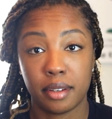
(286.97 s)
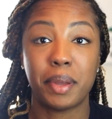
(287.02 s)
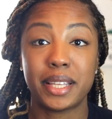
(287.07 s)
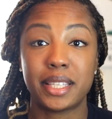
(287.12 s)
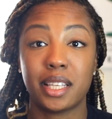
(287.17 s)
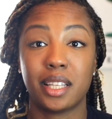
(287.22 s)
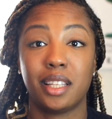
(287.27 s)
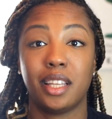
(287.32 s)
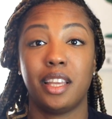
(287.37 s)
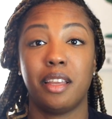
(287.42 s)

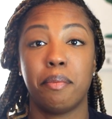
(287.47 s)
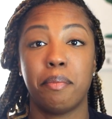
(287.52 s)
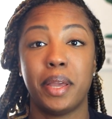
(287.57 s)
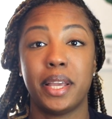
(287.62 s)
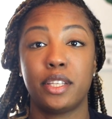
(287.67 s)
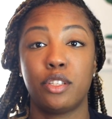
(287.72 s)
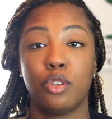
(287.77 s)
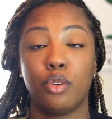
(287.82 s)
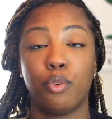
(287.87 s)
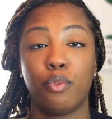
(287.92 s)
Basically, it
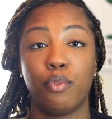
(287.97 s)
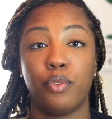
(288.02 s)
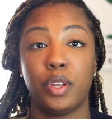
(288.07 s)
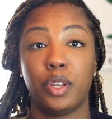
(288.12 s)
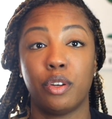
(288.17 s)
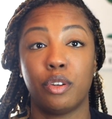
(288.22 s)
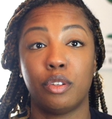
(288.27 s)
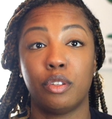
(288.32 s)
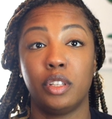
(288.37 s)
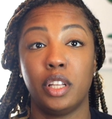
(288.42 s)
makes you
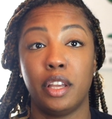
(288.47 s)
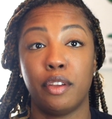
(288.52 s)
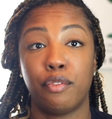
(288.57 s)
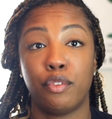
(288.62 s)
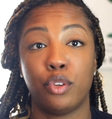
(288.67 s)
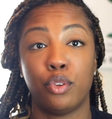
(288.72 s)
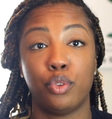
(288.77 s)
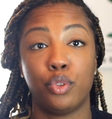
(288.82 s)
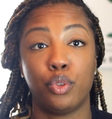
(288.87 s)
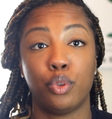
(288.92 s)
feel, if
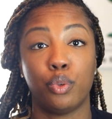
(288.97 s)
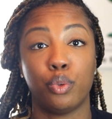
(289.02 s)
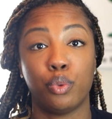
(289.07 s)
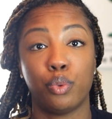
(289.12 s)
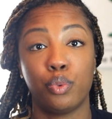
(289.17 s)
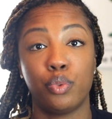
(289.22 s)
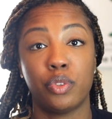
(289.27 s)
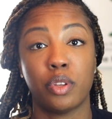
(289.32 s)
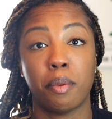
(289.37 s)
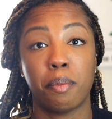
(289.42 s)
you
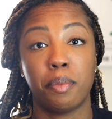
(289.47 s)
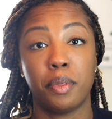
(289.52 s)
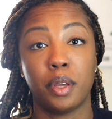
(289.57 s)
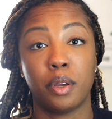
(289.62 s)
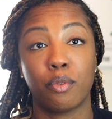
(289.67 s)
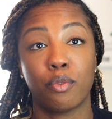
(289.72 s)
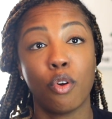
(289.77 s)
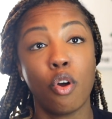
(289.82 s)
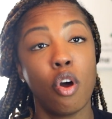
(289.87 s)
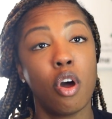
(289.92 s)
do something
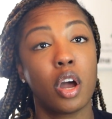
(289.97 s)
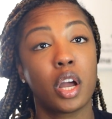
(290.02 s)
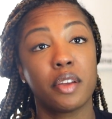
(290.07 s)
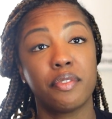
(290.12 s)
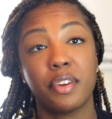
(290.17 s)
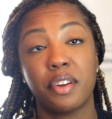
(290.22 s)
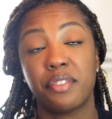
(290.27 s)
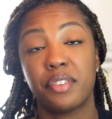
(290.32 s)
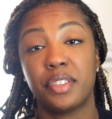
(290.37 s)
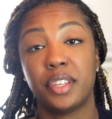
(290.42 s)
wrong,
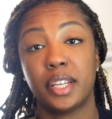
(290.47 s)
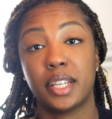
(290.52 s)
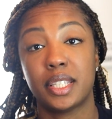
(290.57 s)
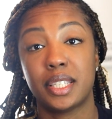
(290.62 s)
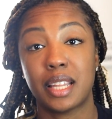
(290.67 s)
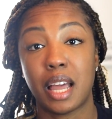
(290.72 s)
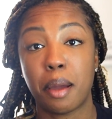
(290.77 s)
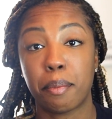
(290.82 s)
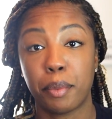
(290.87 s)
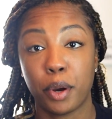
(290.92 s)
if everything
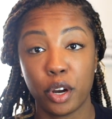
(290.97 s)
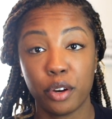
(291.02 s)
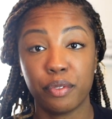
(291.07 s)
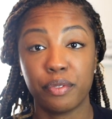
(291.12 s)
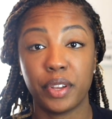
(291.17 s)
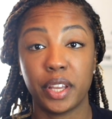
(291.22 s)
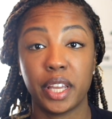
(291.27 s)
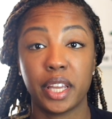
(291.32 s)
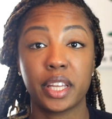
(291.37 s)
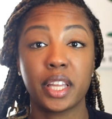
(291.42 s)
is not
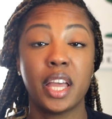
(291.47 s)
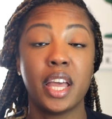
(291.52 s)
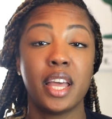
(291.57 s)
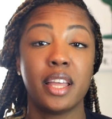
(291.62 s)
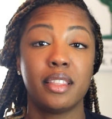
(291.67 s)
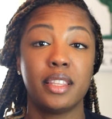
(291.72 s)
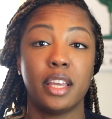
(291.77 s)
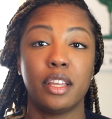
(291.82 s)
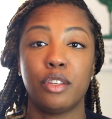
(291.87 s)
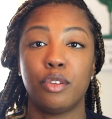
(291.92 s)
perfect,
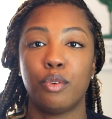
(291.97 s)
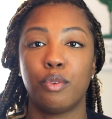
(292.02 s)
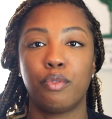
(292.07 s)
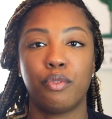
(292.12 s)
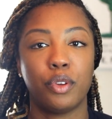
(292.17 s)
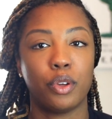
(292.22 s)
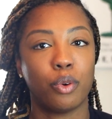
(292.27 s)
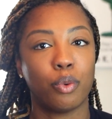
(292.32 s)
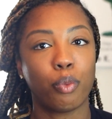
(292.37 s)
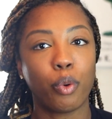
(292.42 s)
then you
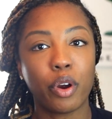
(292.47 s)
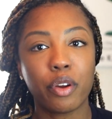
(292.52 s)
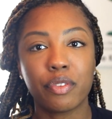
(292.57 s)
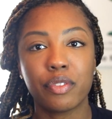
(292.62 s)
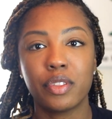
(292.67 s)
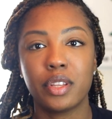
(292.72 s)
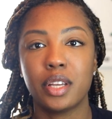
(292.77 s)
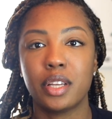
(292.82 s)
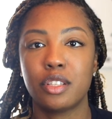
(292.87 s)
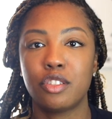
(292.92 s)
feel
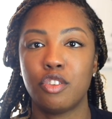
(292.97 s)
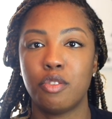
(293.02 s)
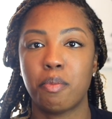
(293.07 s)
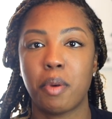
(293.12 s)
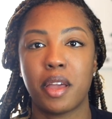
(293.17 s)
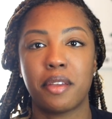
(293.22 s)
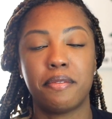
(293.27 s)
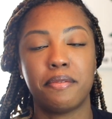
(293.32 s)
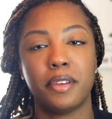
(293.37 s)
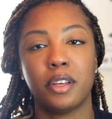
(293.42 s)
worthless. You
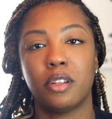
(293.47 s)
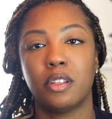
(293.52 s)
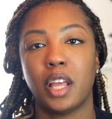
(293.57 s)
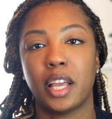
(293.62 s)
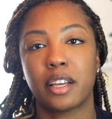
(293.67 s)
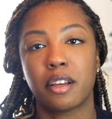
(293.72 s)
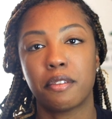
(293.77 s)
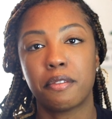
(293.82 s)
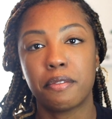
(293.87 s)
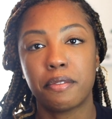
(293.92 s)
might feel
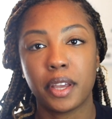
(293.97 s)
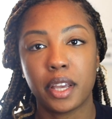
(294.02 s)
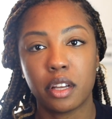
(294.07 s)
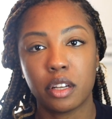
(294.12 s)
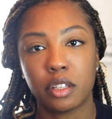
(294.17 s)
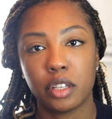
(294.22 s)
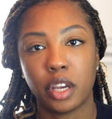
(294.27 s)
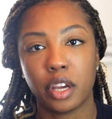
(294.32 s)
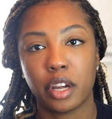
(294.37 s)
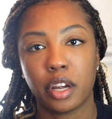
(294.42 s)
like a
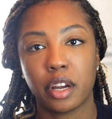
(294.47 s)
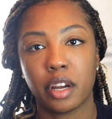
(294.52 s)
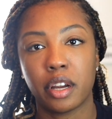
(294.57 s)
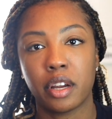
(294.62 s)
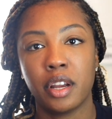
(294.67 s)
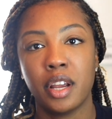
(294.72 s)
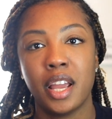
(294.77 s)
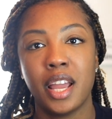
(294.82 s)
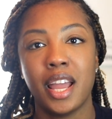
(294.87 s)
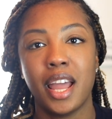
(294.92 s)

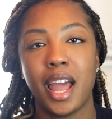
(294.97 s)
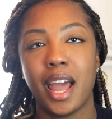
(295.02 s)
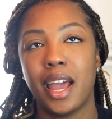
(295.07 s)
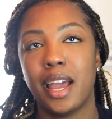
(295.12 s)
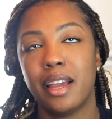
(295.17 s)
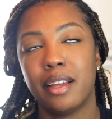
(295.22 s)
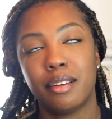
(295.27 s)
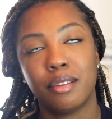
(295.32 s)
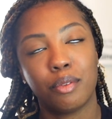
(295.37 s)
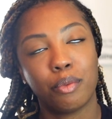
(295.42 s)
failure,
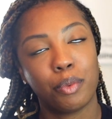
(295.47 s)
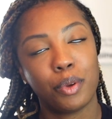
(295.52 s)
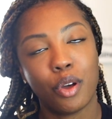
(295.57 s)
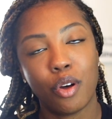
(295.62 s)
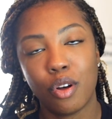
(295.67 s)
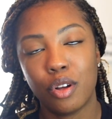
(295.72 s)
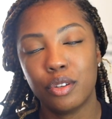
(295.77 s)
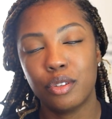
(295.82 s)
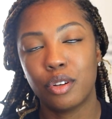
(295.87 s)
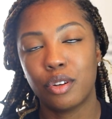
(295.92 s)
And we
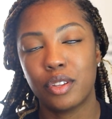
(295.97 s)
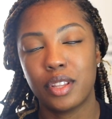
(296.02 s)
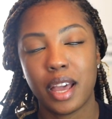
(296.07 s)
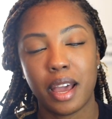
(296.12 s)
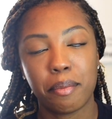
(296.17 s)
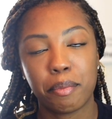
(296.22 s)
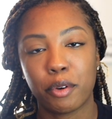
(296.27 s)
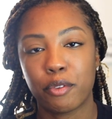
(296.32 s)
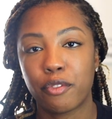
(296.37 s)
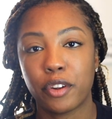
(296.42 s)
all know
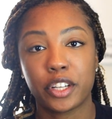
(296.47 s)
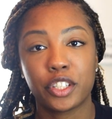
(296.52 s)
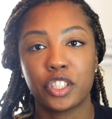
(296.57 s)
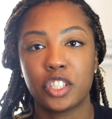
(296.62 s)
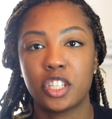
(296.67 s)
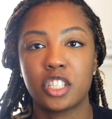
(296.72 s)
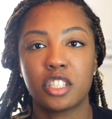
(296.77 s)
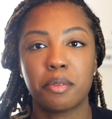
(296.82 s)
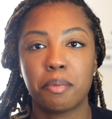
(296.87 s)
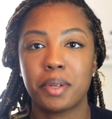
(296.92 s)
that
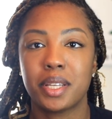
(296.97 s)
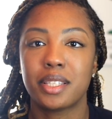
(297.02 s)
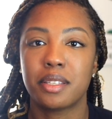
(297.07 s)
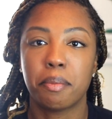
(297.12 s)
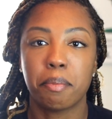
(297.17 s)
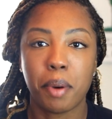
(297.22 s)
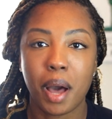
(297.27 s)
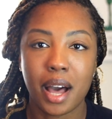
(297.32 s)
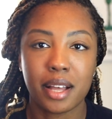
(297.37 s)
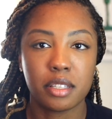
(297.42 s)
perfectionism is
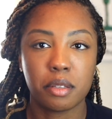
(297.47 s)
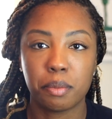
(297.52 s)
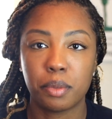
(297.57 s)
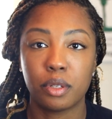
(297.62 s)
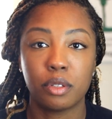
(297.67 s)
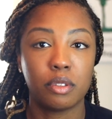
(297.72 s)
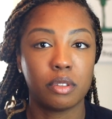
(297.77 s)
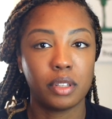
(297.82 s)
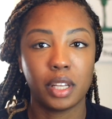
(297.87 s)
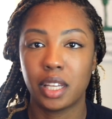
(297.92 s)

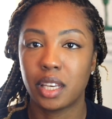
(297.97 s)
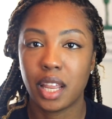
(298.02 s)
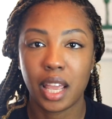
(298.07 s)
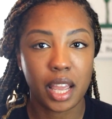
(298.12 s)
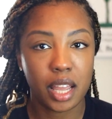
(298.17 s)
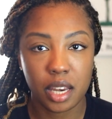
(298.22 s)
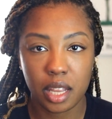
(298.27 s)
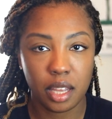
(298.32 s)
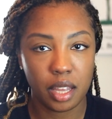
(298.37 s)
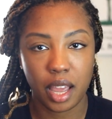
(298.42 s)
impossible in
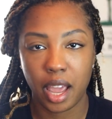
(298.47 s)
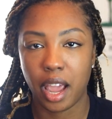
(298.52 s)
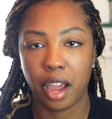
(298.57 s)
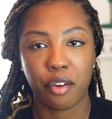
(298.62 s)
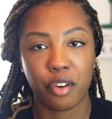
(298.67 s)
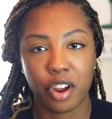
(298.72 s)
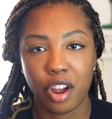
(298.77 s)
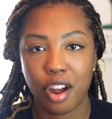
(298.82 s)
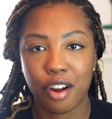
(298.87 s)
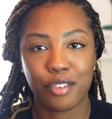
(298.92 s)
any
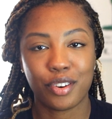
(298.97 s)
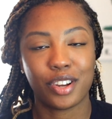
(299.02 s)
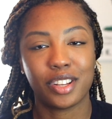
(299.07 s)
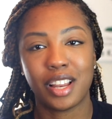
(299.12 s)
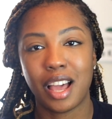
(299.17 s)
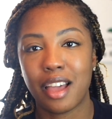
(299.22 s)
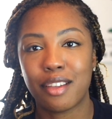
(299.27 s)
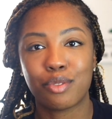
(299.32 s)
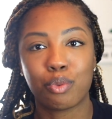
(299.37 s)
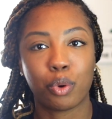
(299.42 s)
area of our
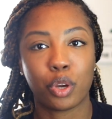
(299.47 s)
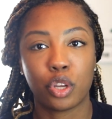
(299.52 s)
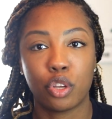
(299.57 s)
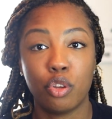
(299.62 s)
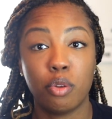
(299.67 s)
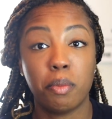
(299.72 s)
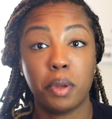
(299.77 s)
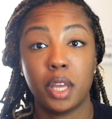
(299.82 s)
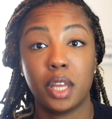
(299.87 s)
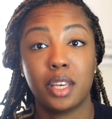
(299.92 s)
lives. We're
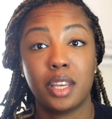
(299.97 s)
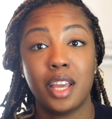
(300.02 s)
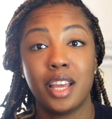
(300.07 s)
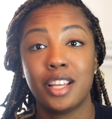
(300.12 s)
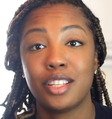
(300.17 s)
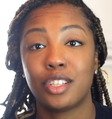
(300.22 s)
human.